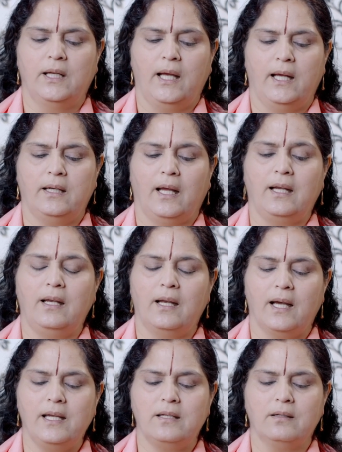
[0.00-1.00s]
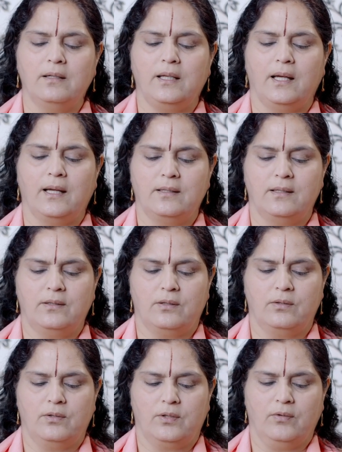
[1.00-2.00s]
and enlighten the
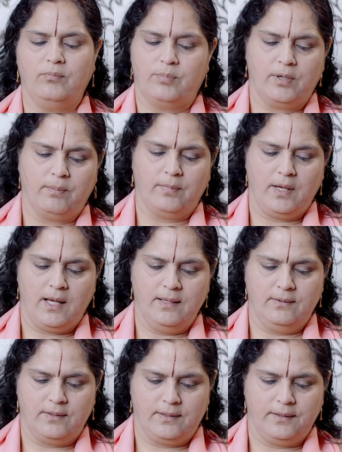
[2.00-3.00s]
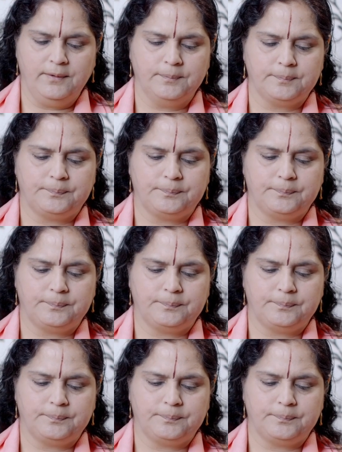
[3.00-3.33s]
existence of Brahm? Answer: